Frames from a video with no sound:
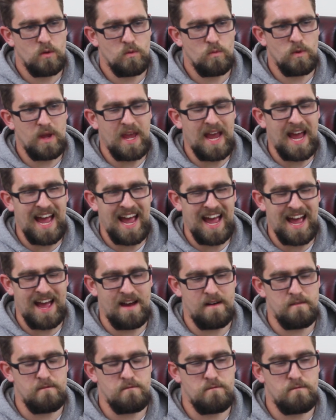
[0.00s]
We
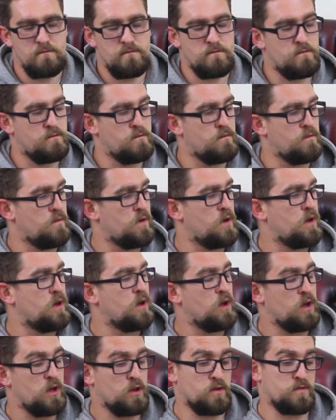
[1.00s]
have,
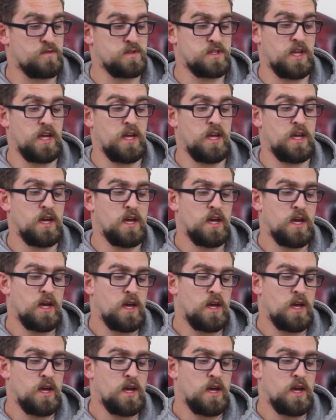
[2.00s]
so obviously,